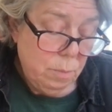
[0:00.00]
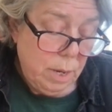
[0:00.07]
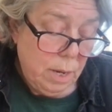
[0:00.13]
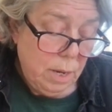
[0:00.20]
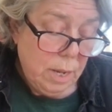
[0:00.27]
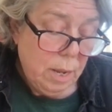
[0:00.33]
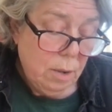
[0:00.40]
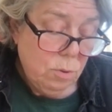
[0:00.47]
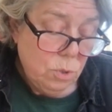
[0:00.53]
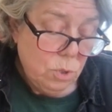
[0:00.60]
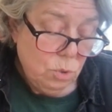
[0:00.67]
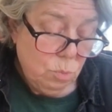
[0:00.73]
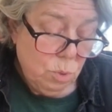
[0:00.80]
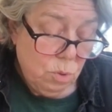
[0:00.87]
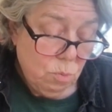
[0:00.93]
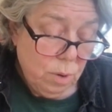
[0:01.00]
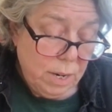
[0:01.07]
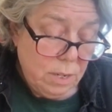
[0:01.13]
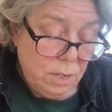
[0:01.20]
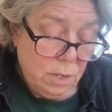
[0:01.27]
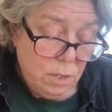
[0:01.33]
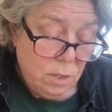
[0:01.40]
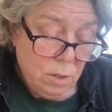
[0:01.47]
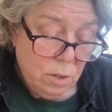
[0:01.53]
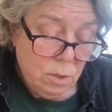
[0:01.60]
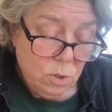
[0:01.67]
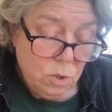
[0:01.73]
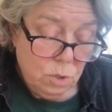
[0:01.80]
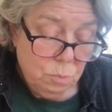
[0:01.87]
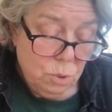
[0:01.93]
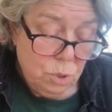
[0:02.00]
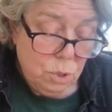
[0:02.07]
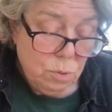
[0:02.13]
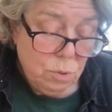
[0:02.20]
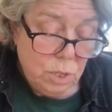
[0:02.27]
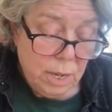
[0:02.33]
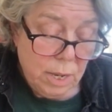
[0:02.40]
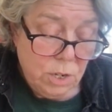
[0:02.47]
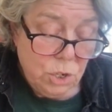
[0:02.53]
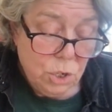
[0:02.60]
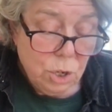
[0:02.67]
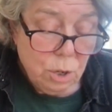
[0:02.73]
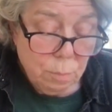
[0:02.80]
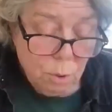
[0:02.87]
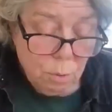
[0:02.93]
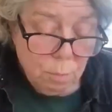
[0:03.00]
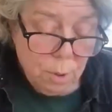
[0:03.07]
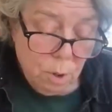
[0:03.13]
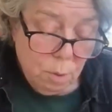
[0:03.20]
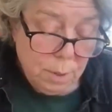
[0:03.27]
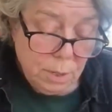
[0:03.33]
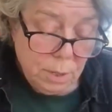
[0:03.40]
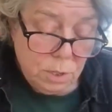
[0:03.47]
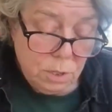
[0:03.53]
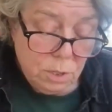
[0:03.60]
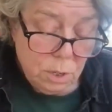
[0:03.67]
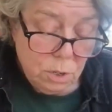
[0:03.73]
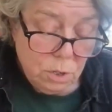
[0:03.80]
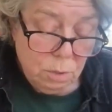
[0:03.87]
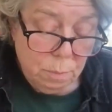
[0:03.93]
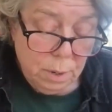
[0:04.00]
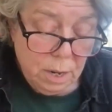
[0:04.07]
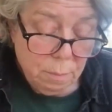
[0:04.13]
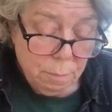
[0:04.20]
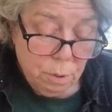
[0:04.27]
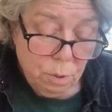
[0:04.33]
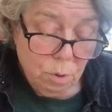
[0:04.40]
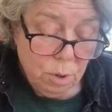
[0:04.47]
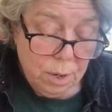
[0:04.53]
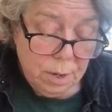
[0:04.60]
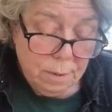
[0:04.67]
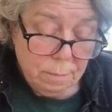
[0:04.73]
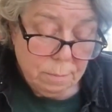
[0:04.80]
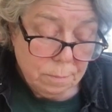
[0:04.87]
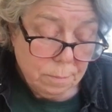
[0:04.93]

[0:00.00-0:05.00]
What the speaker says: and encounters with racist others produce educable moments to be deployed.